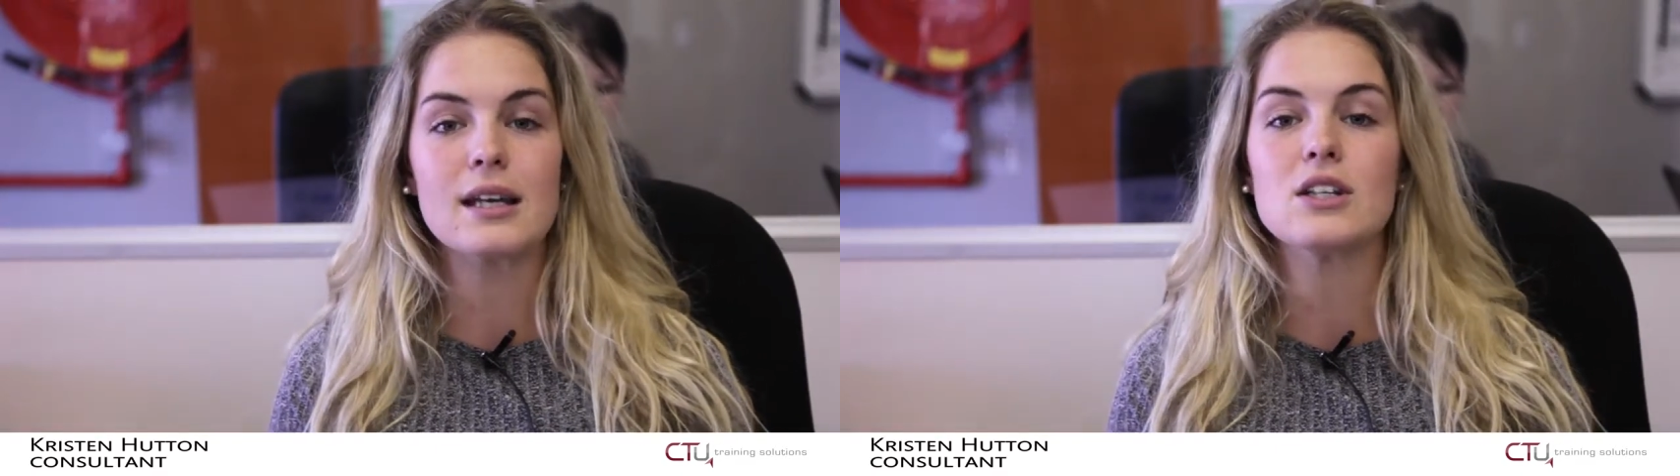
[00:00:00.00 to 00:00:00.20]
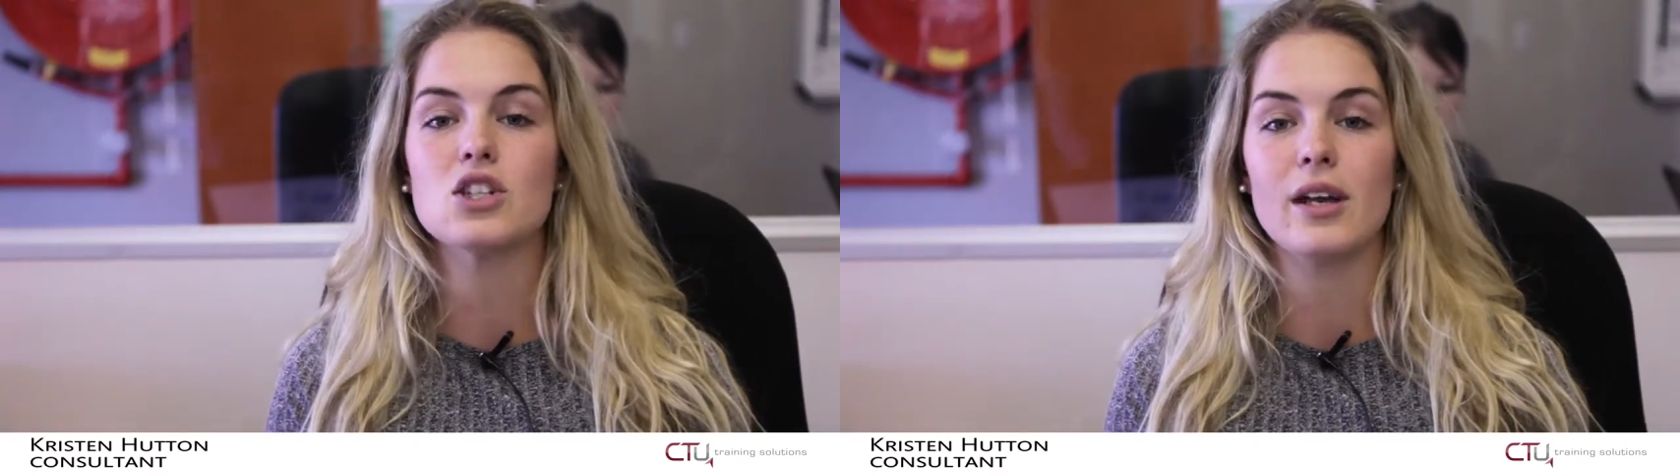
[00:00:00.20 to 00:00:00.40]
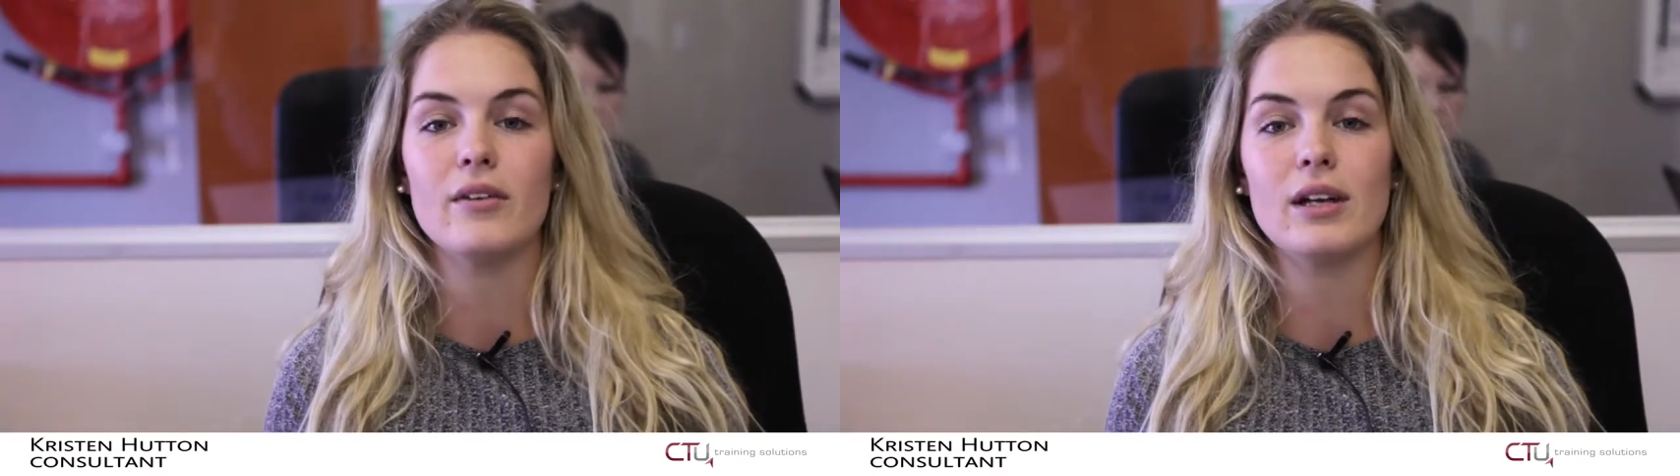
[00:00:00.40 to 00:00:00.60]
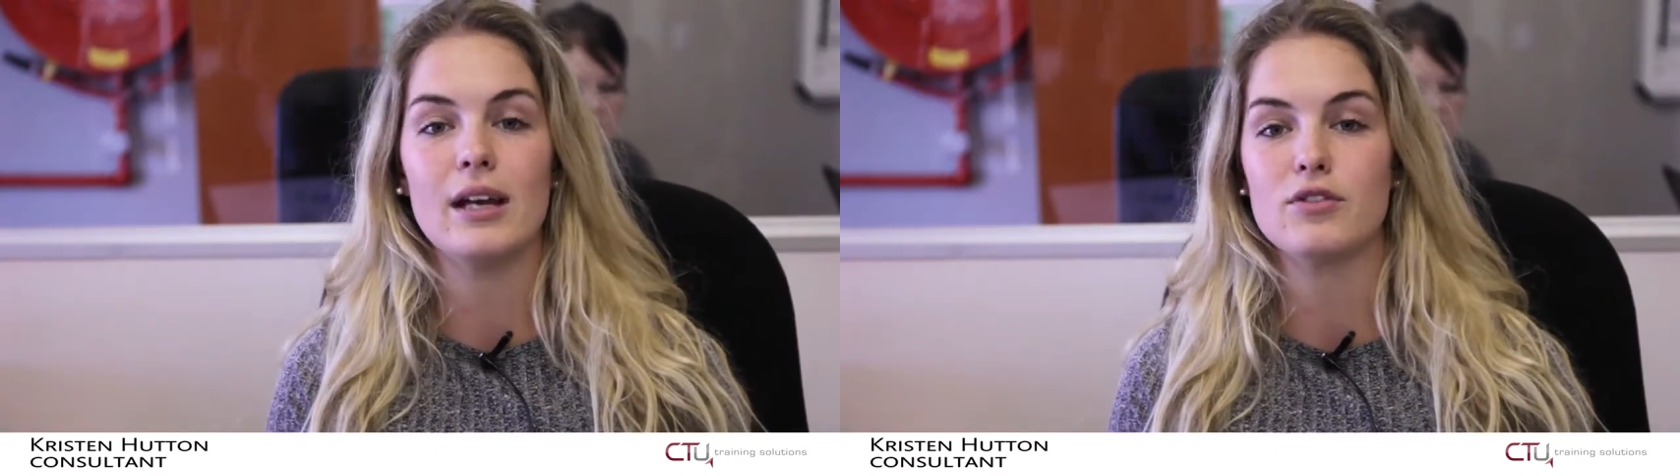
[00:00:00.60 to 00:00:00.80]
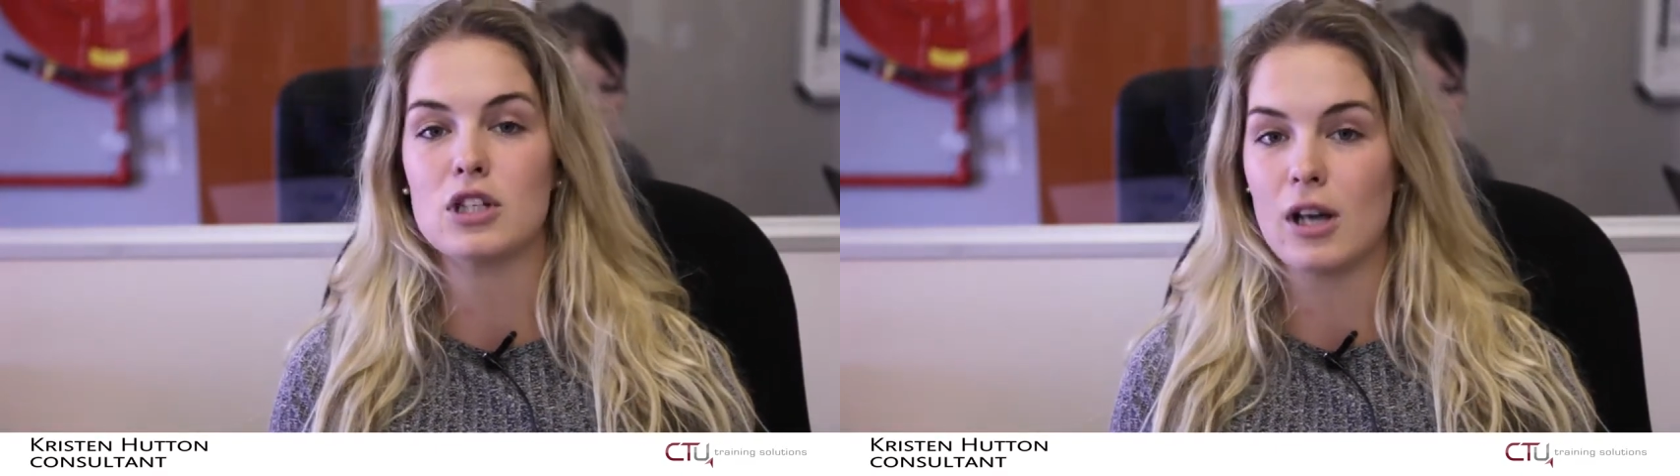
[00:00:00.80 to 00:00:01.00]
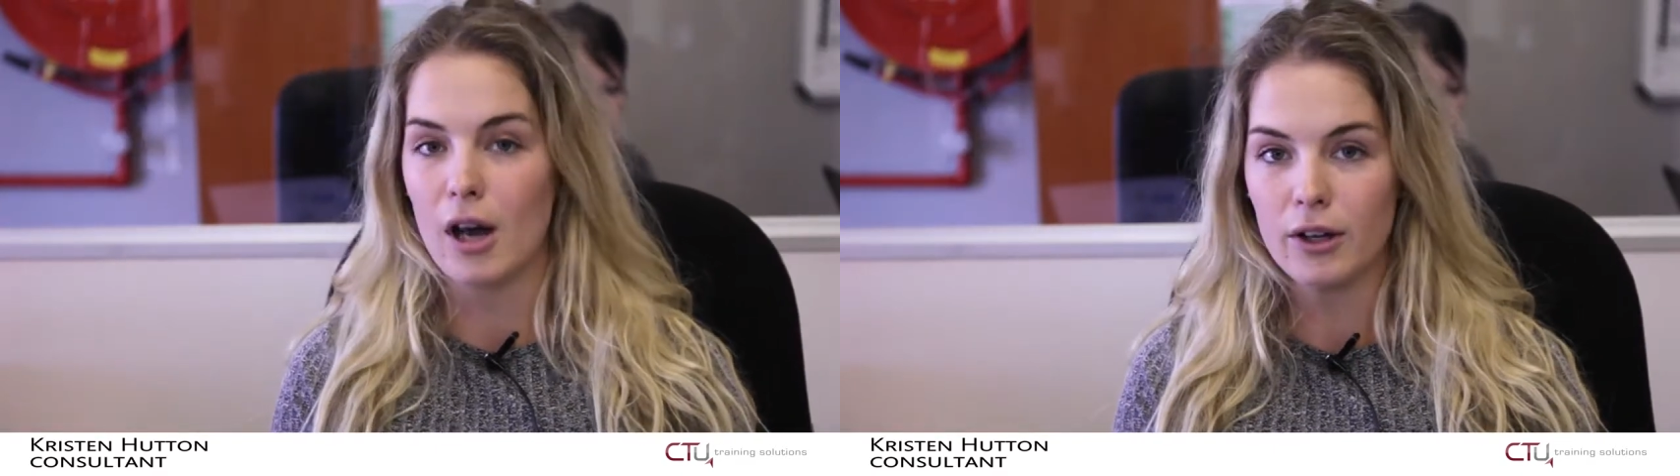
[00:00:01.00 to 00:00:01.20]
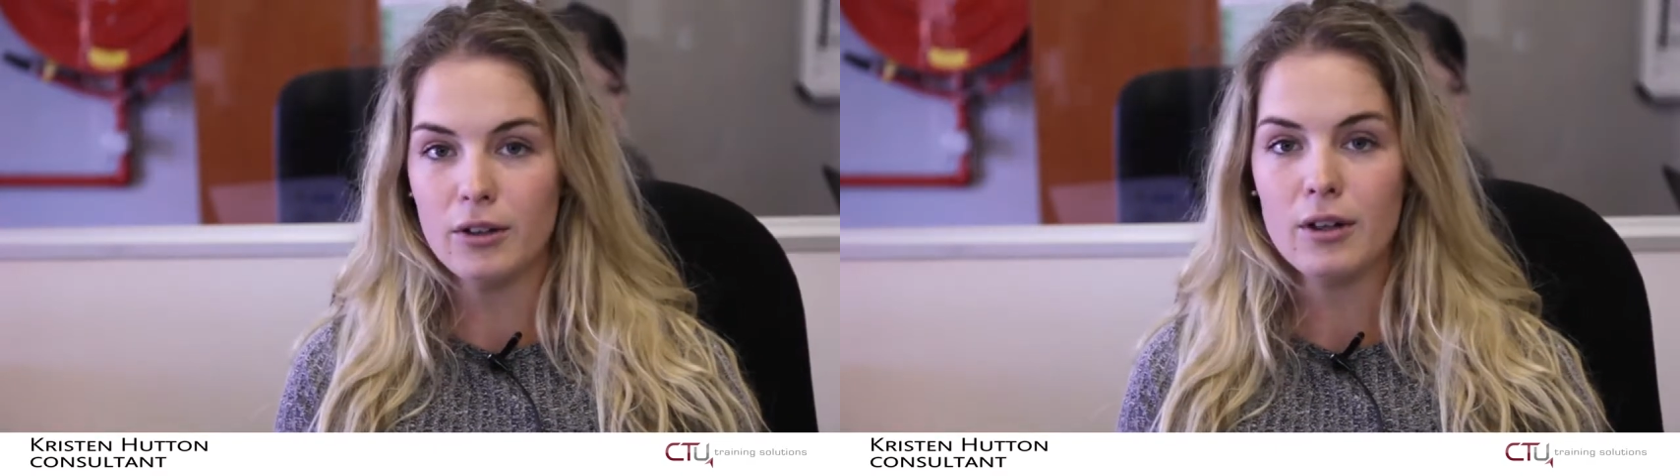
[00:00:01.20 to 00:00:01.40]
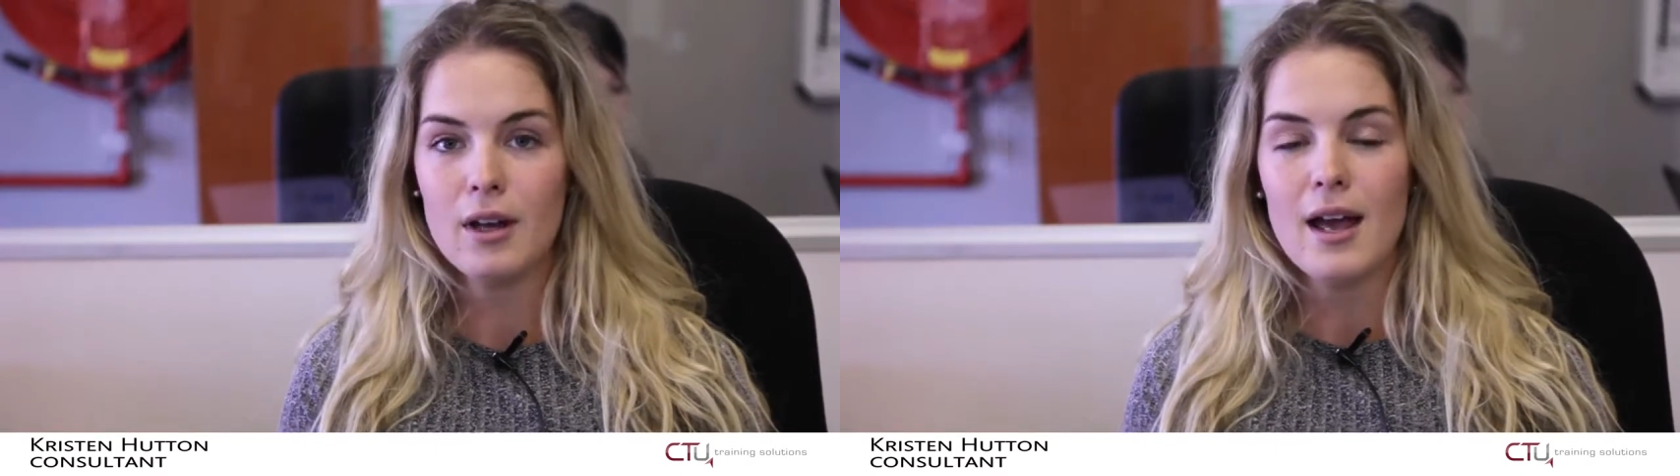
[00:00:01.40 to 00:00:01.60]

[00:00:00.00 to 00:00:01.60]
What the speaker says: The kids are never left alone.